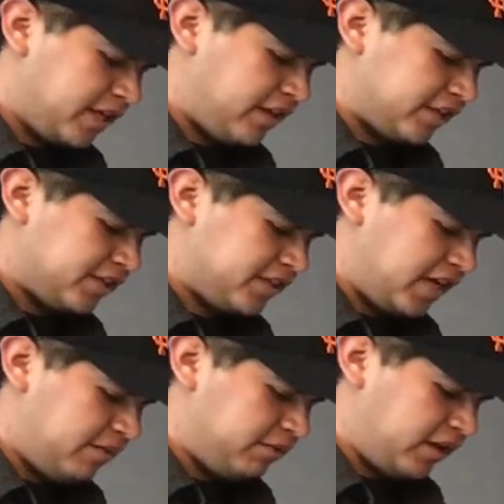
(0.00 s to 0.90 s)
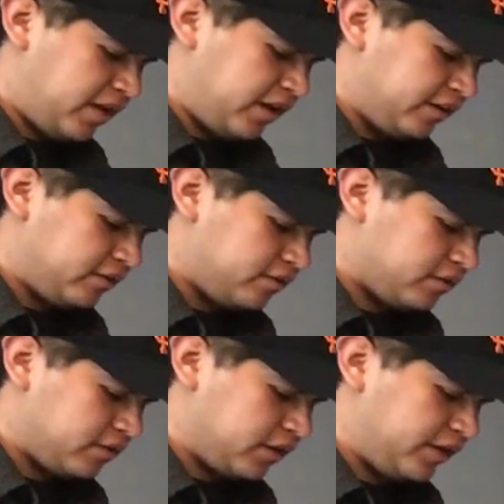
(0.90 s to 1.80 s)
that same line
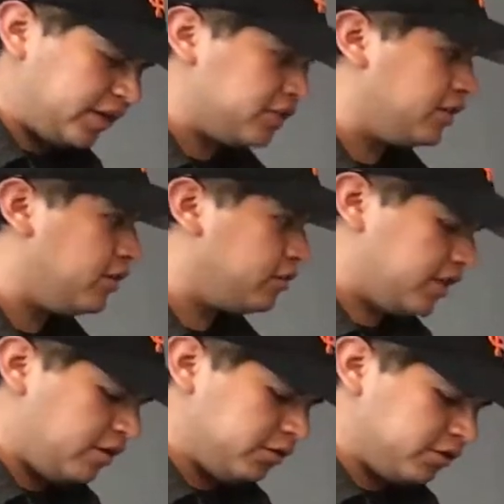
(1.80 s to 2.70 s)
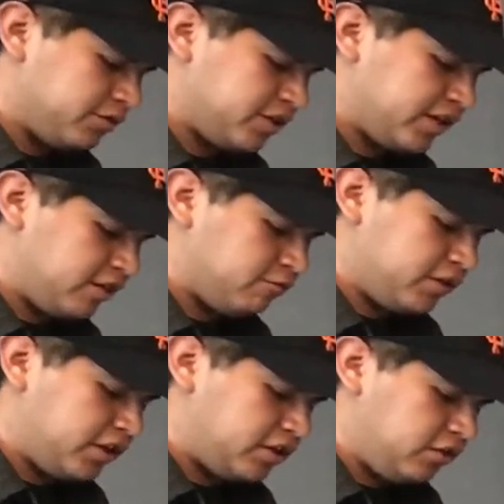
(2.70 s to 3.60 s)
connects to the other tower. So it's going to get
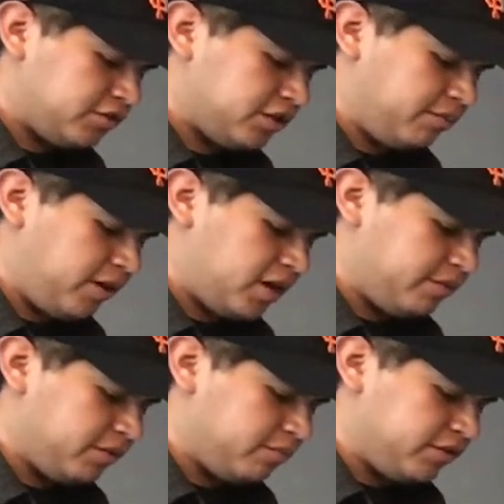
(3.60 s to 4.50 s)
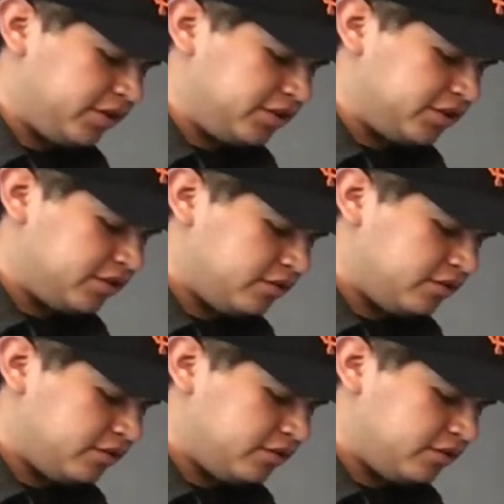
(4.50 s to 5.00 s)
really close to the bottom of the bridge.